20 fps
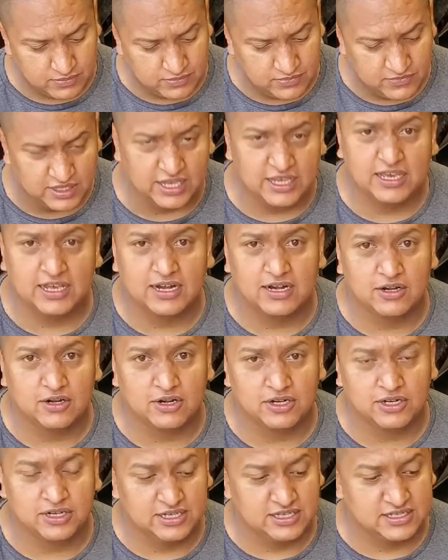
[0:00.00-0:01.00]
they gotta
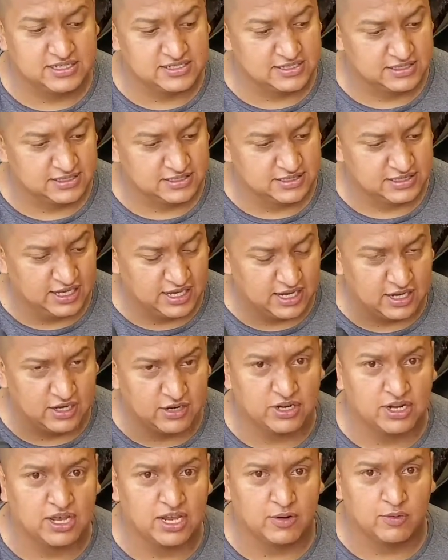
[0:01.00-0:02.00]
learn this. They gotta
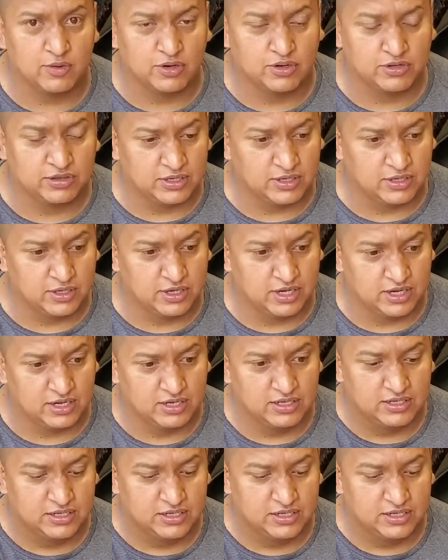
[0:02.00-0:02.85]
learn how to work on the car.